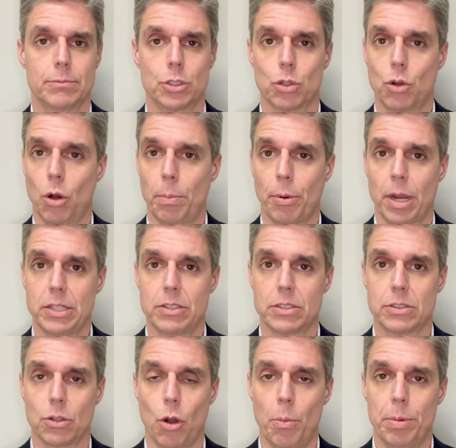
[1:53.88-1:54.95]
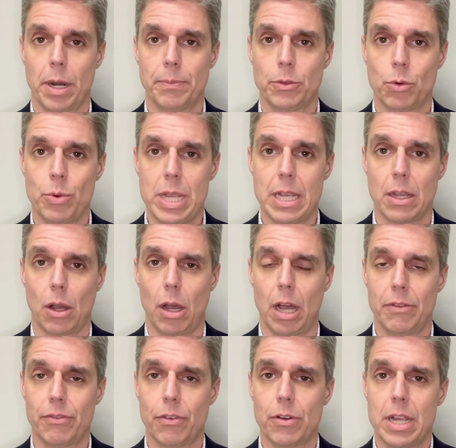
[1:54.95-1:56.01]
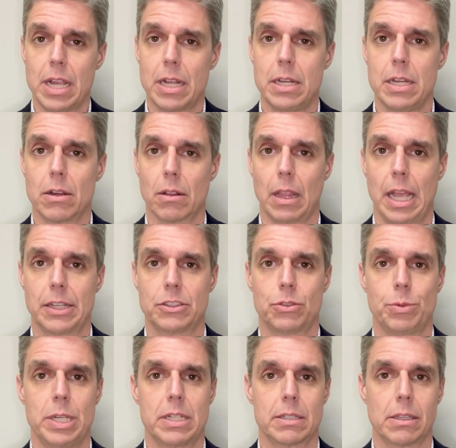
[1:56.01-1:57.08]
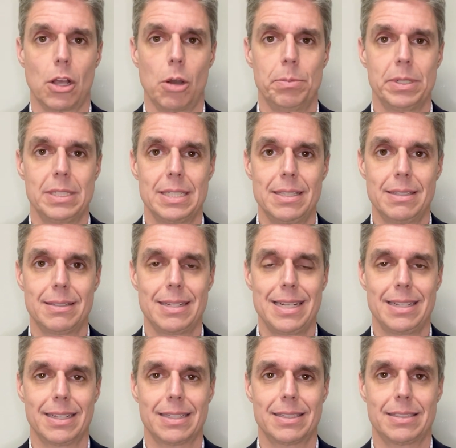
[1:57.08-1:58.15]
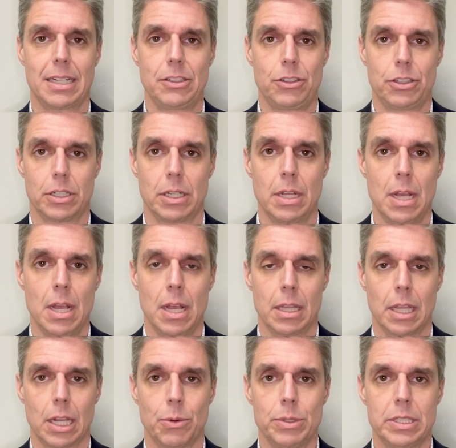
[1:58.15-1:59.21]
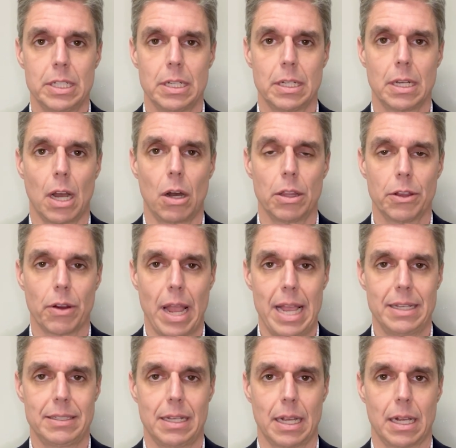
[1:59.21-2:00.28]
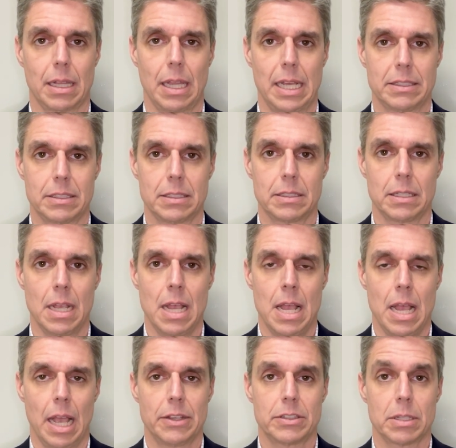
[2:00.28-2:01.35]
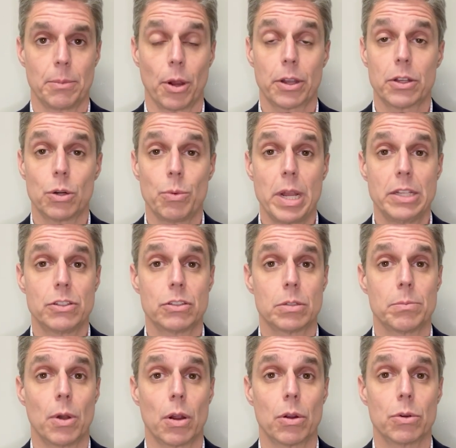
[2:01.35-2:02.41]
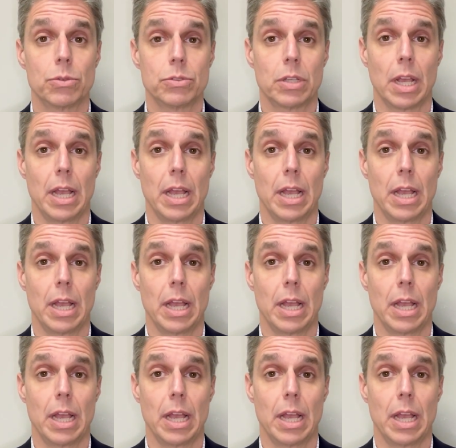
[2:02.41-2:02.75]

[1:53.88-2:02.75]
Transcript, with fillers: So gold prices open up the week, hovering near last week's low, but didn't see an extension like we did in other asset classes as the market awaits tomorrow's